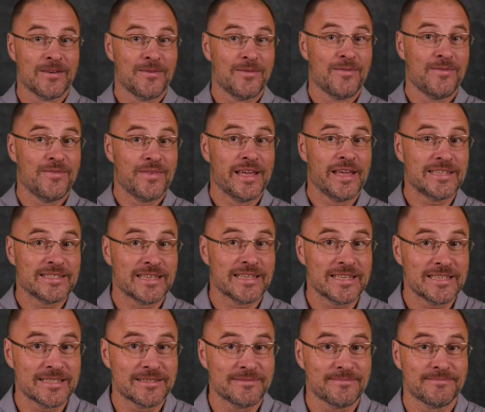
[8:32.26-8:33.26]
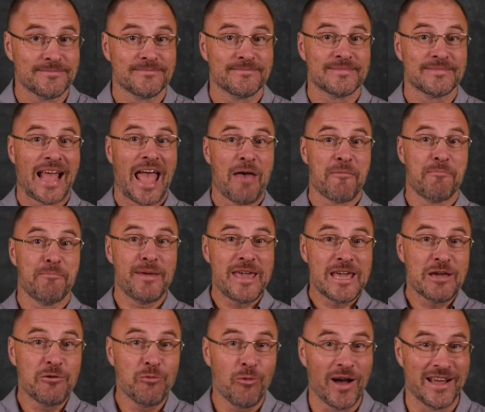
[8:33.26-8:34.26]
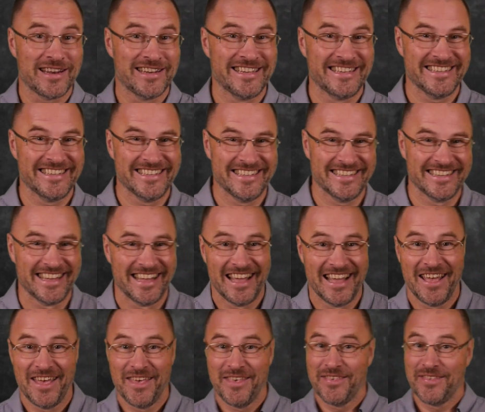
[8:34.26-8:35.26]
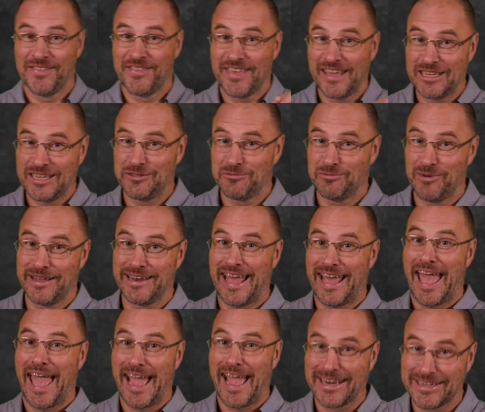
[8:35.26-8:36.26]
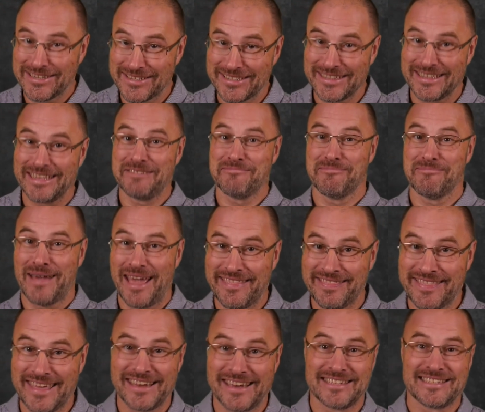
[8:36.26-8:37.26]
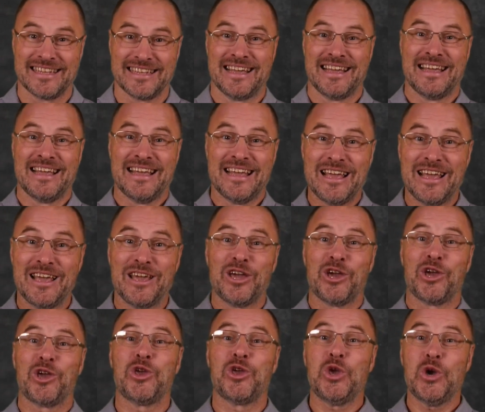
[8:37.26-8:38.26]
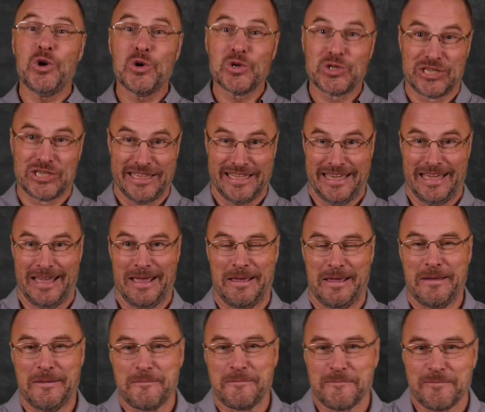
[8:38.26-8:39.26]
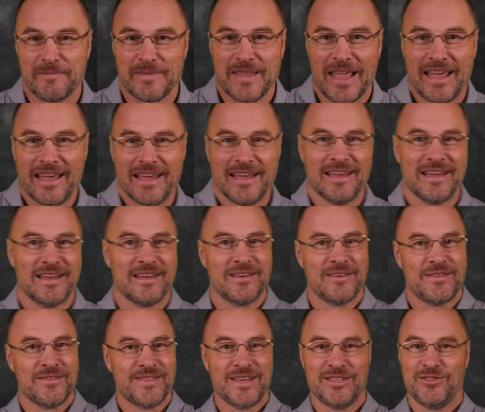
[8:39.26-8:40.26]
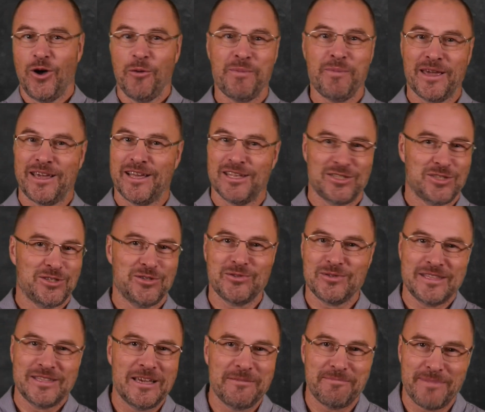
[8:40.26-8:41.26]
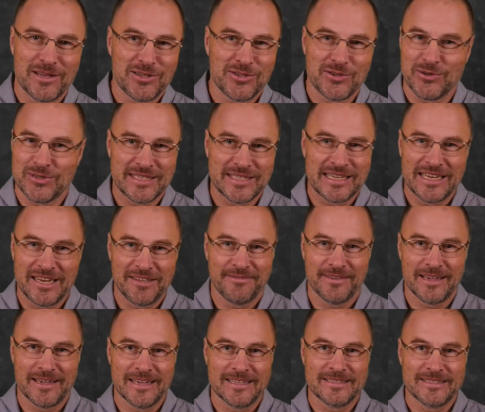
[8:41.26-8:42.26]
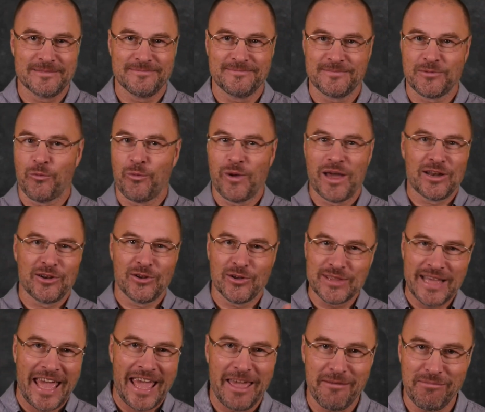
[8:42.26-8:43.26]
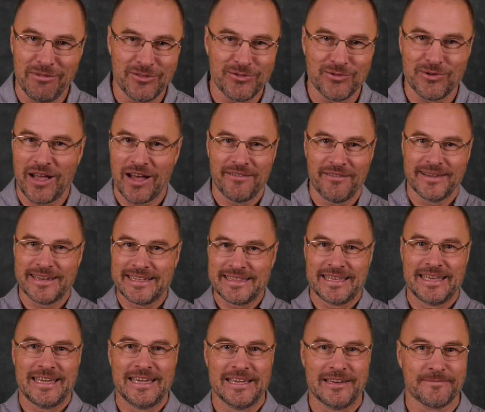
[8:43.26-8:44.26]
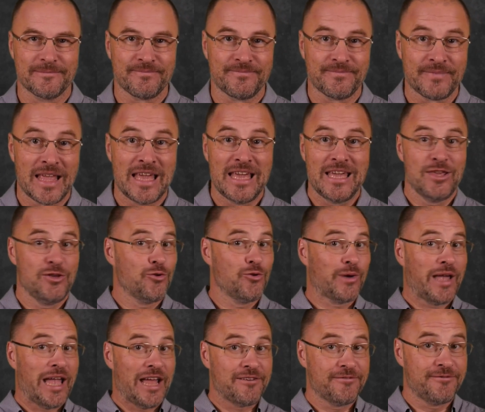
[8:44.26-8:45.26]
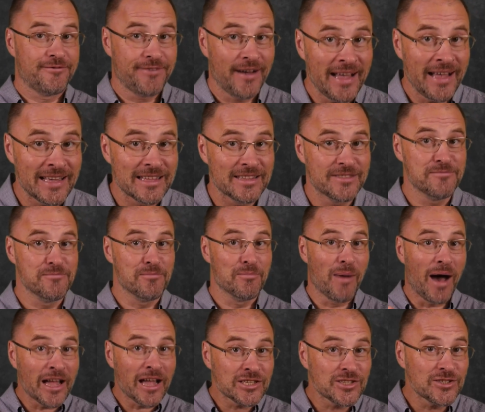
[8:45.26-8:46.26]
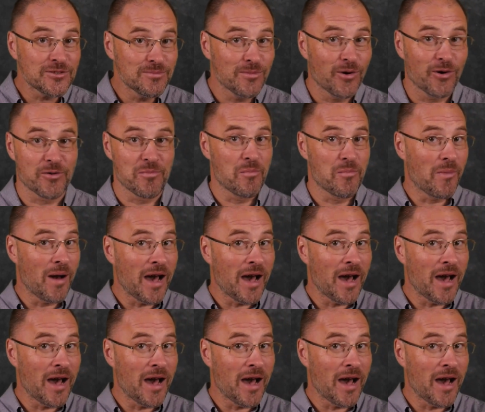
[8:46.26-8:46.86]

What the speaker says: This is a big one. This one actually matters hugely. The topic is too deep and too significant. We are not able to cover it here. You can find much more